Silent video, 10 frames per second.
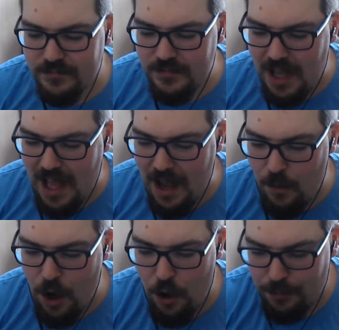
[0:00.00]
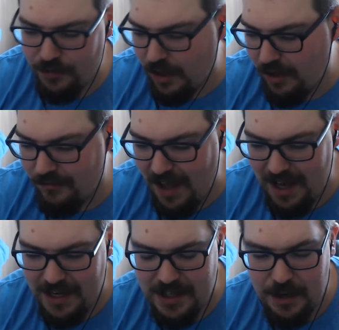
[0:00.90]
how hope's gonna
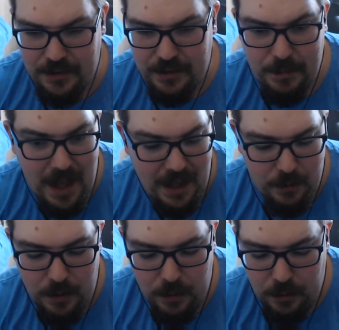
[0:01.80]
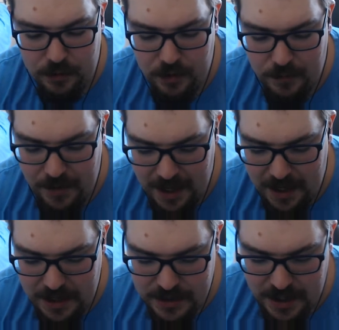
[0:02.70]
vanish, how despair will also
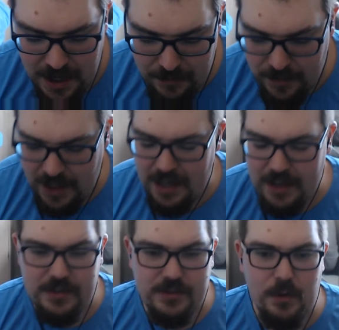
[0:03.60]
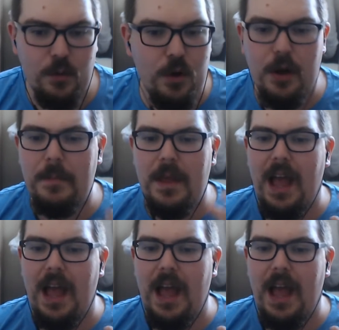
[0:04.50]
vanish, and everything, and it's all gonna be,